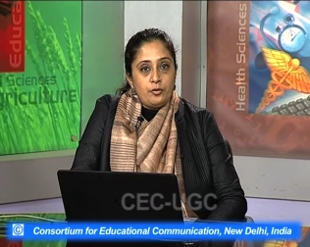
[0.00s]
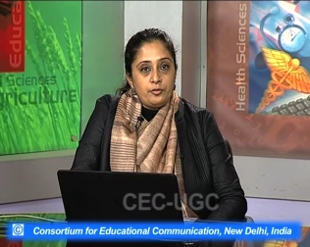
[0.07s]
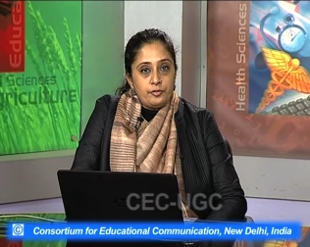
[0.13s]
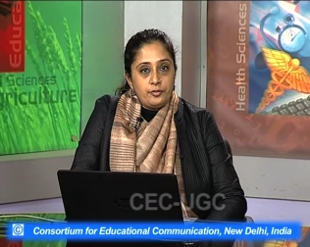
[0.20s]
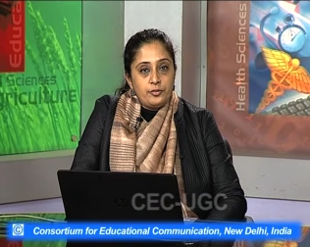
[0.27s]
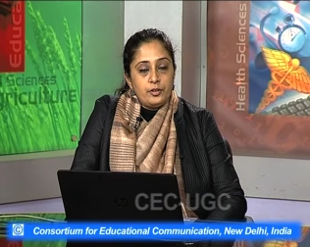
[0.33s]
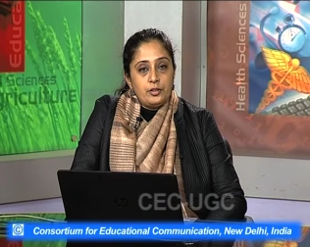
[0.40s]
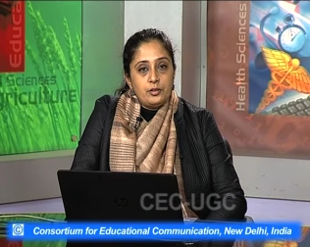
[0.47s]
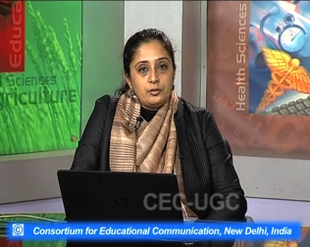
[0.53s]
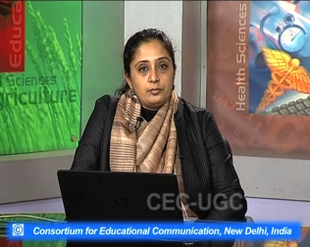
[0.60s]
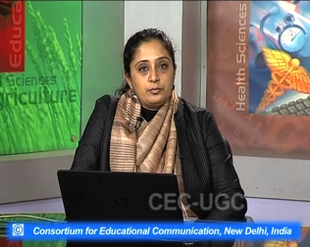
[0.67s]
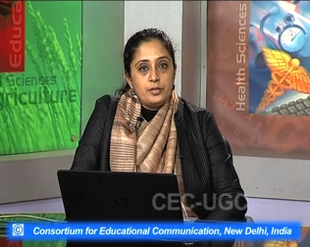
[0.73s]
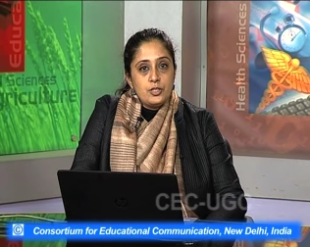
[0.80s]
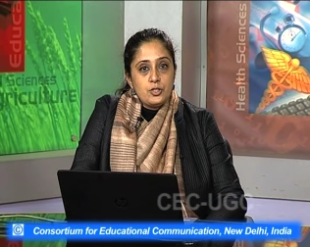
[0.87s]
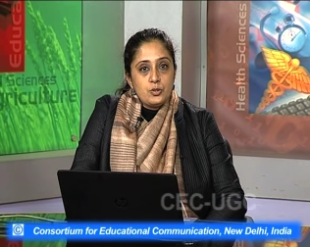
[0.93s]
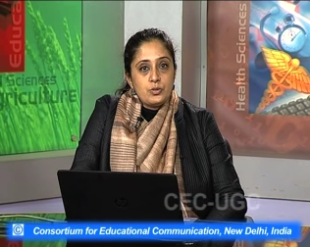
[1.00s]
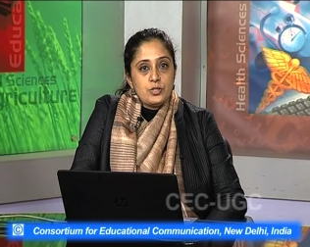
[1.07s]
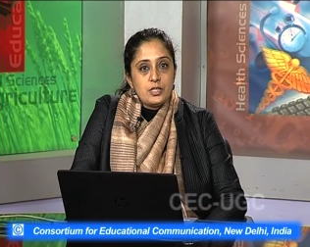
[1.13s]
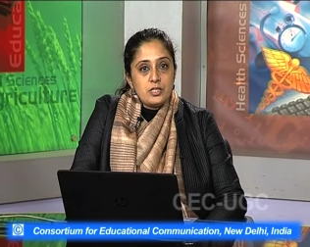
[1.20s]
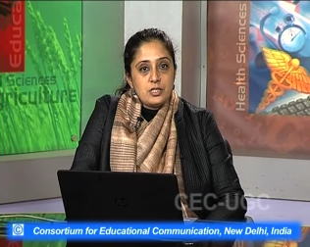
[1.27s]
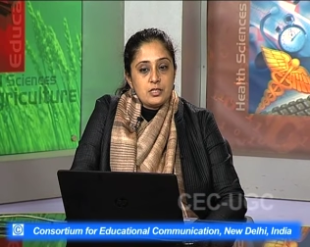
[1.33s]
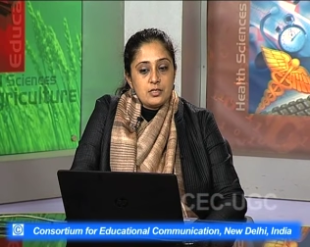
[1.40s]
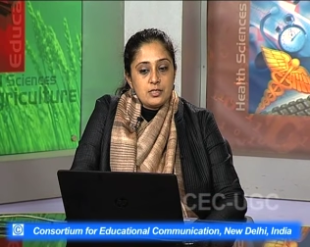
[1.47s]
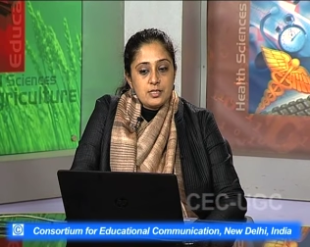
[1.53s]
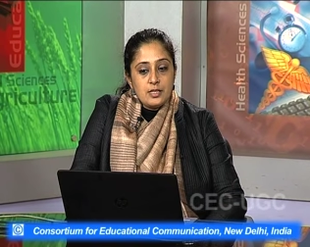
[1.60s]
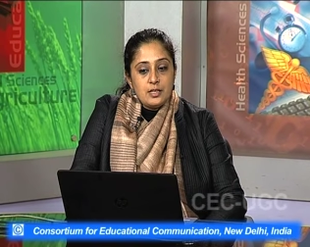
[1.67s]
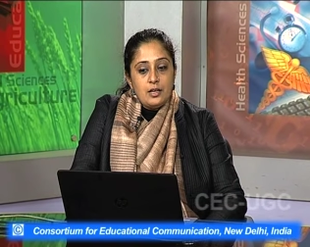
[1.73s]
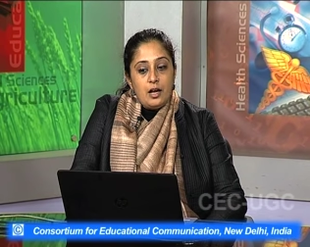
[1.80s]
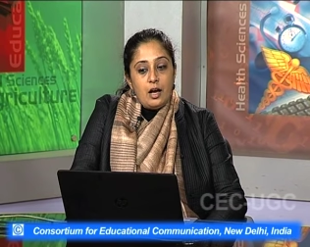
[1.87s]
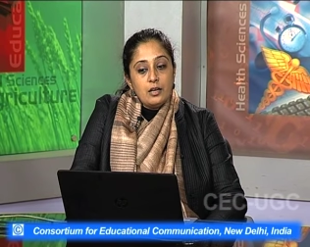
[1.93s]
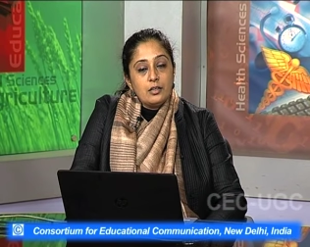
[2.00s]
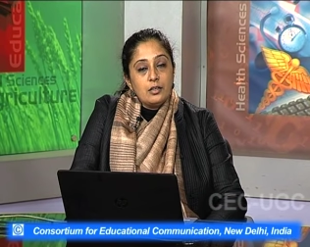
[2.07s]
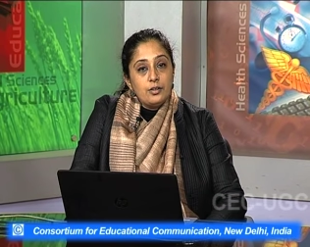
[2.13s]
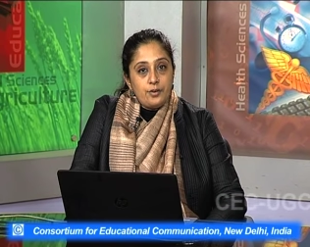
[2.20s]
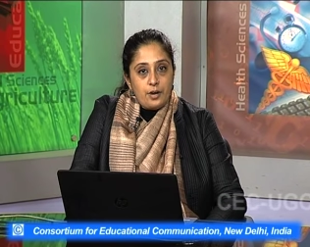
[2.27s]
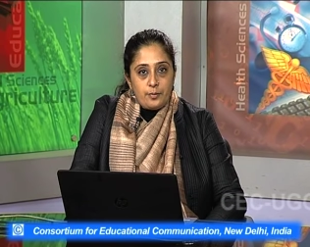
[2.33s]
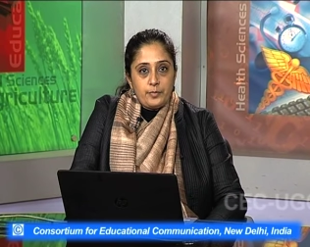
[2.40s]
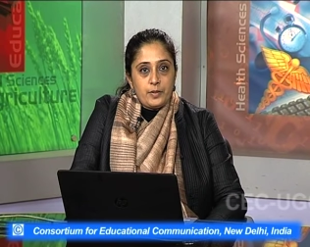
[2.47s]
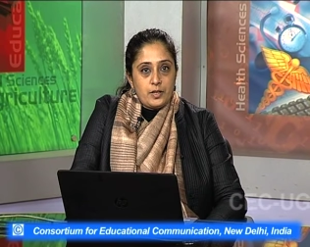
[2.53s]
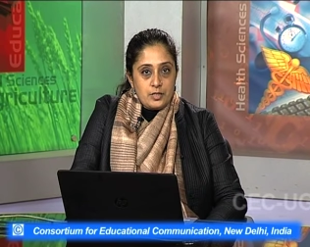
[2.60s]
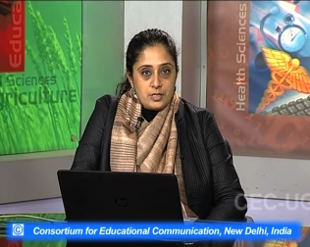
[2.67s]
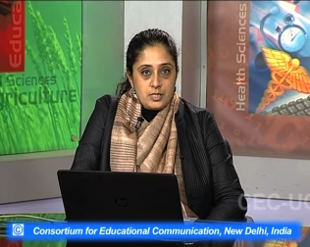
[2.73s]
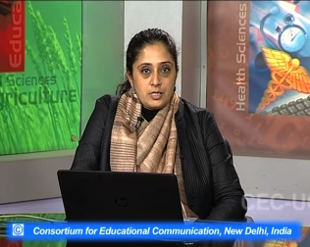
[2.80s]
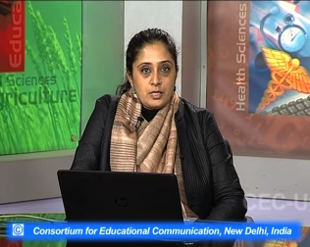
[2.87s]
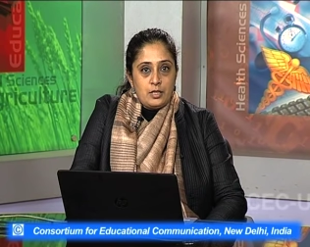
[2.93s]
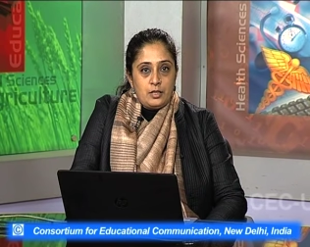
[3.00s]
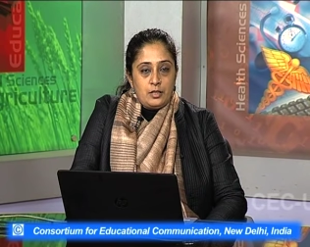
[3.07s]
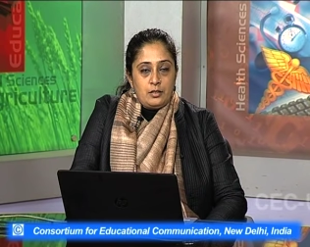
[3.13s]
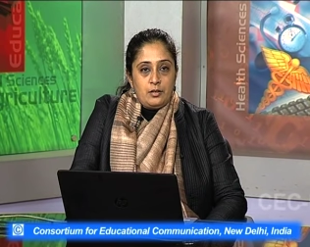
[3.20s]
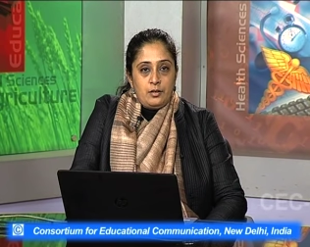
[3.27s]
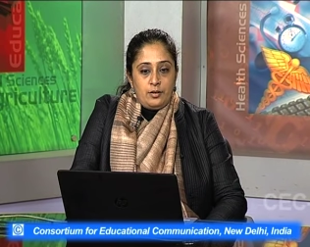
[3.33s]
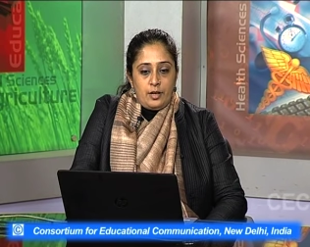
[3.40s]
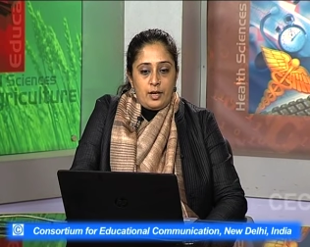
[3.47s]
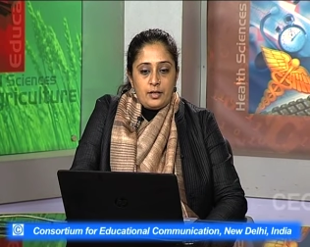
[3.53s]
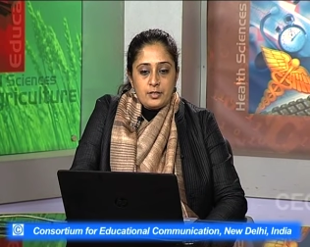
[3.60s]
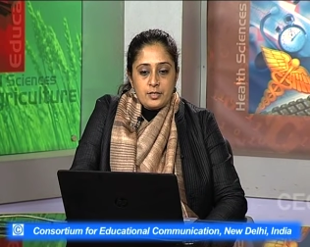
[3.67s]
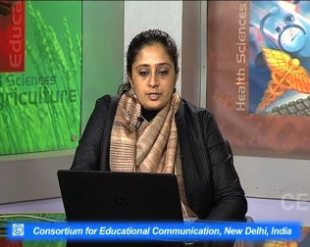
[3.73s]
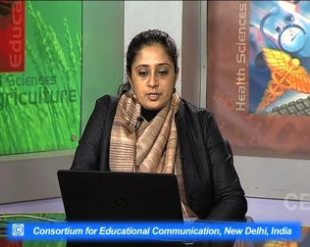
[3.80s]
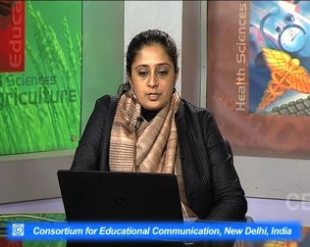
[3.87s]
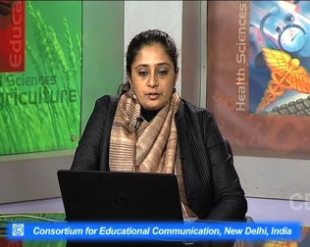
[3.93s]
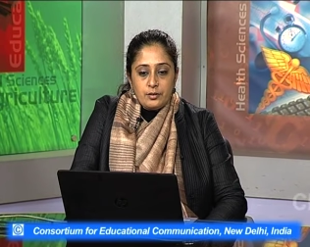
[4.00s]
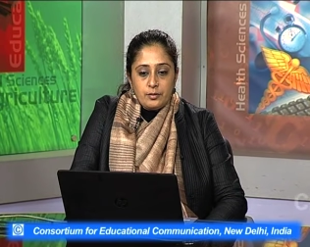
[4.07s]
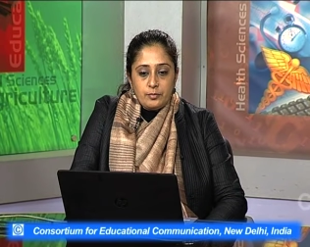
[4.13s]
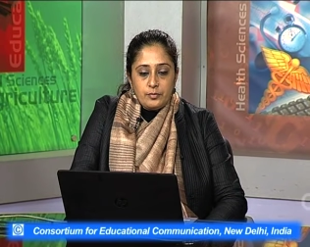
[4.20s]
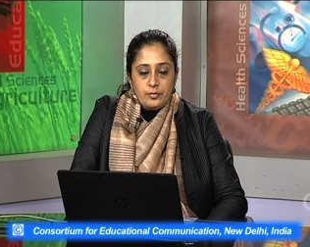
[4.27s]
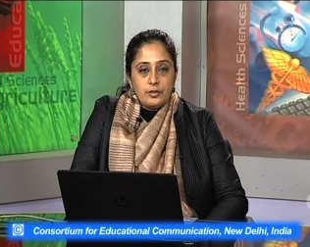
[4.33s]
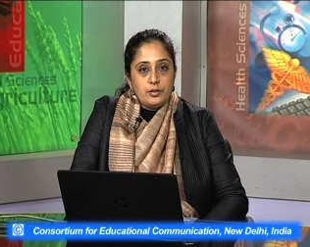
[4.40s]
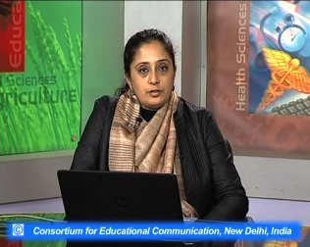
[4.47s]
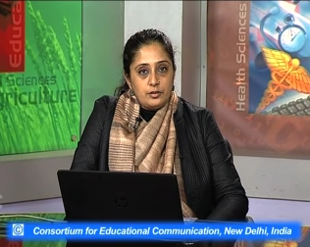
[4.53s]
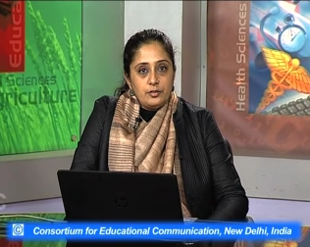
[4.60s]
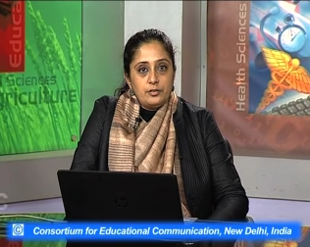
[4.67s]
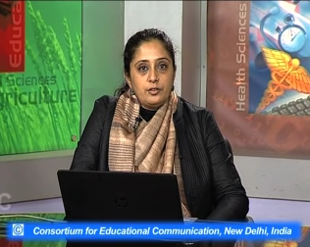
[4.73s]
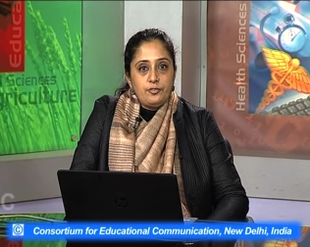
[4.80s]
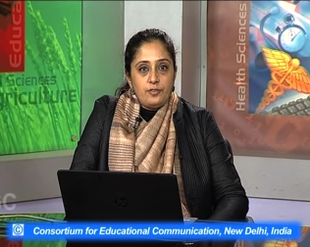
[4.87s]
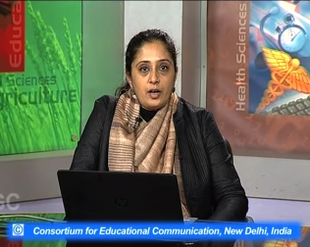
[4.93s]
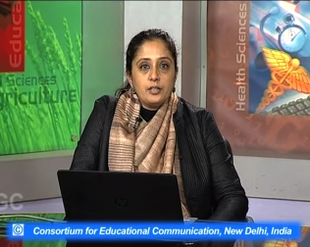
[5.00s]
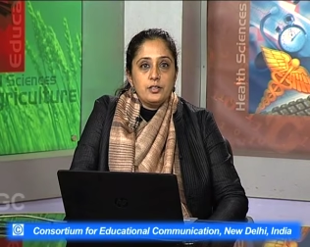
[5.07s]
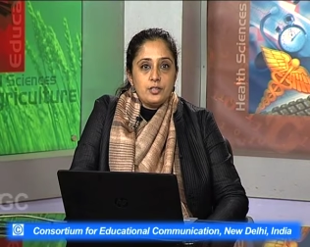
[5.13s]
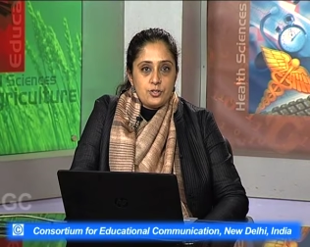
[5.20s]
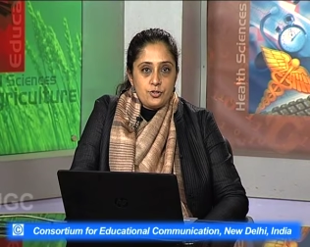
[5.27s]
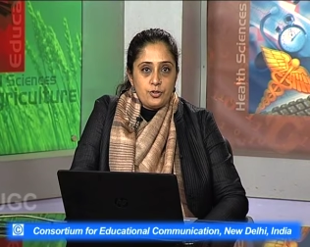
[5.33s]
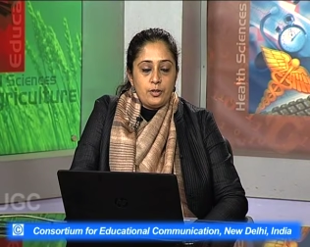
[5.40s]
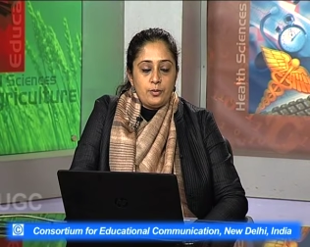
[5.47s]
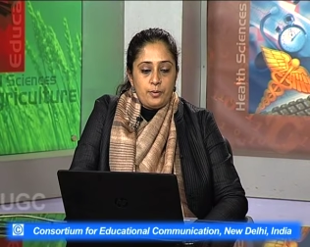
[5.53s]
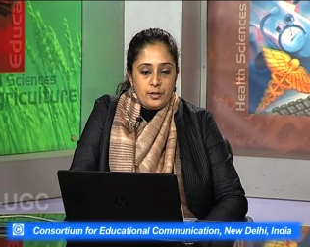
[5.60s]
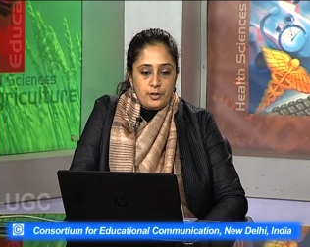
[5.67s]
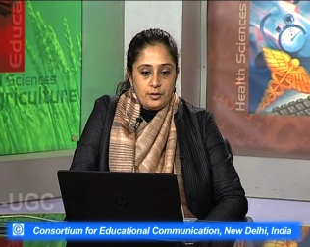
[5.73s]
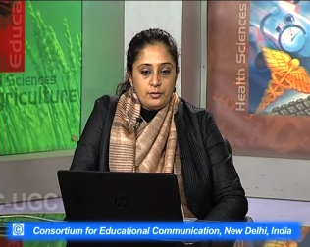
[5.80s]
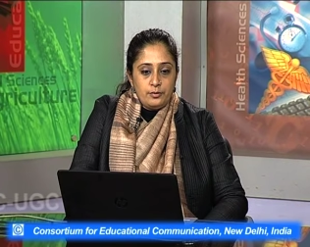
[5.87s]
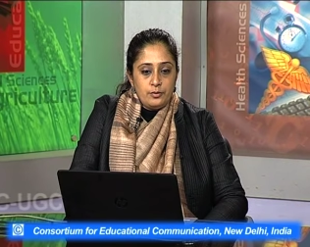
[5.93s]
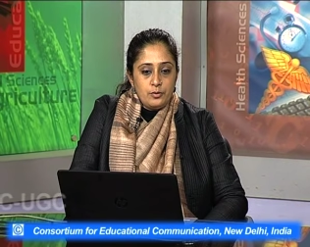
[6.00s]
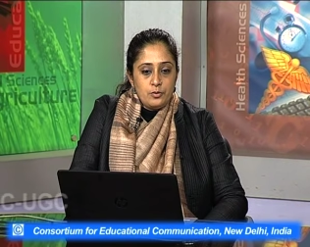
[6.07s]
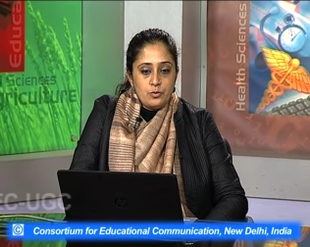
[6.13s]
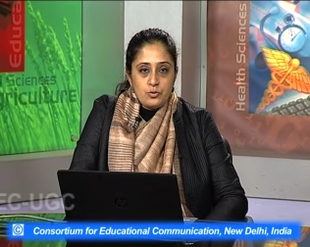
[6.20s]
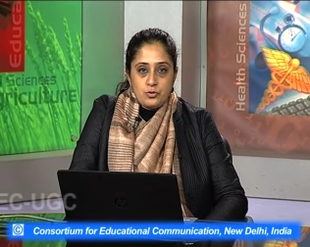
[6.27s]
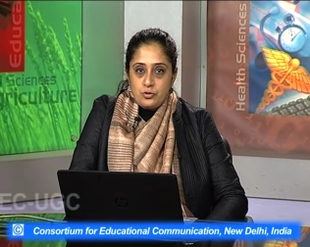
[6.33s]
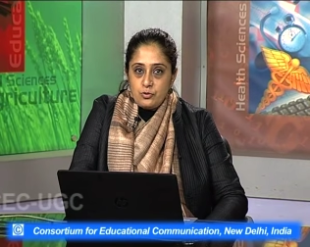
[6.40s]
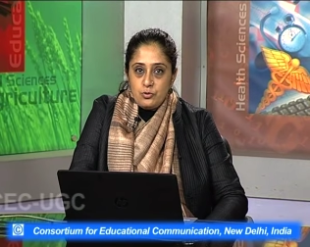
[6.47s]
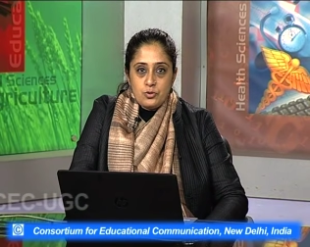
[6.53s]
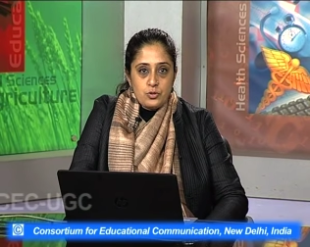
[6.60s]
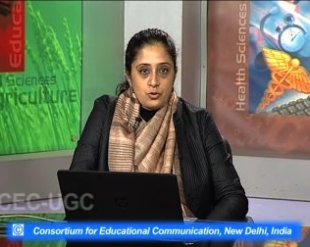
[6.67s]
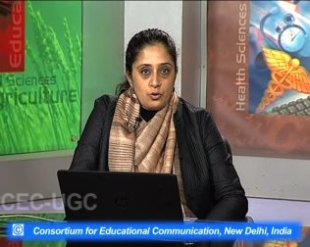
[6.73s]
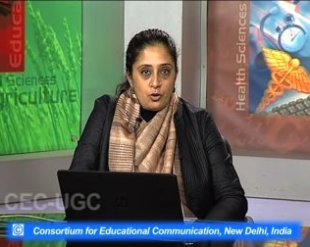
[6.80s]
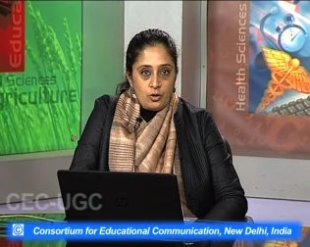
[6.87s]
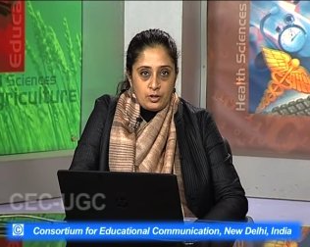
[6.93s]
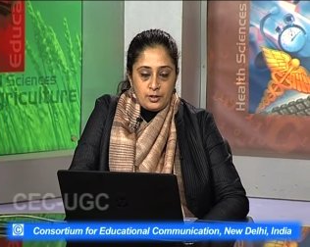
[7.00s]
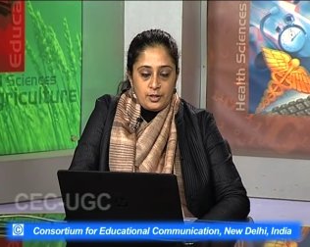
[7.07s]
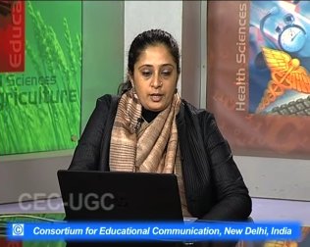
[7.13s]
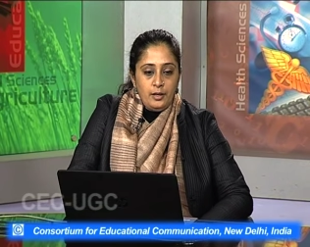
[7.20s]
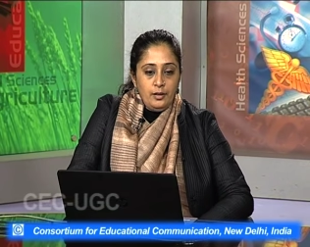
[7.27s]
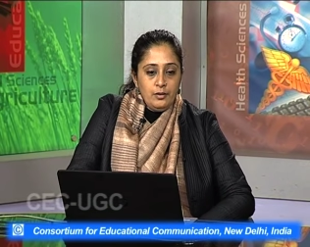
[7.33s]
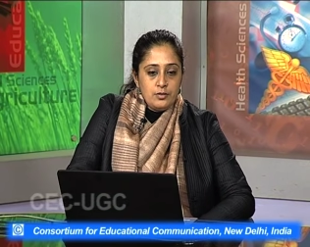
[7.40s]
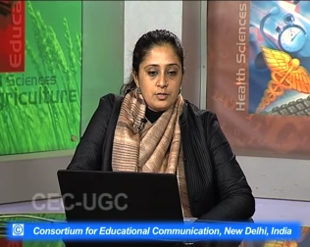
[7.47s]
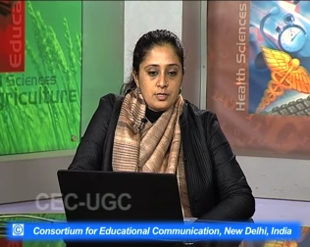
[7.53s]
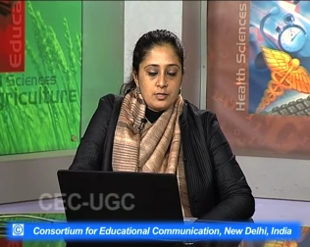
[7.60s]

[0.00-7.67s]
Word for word: of uh, these two sisters, Uncle Ramdas, and um, the, the father's real brother, who's, who's no longer there.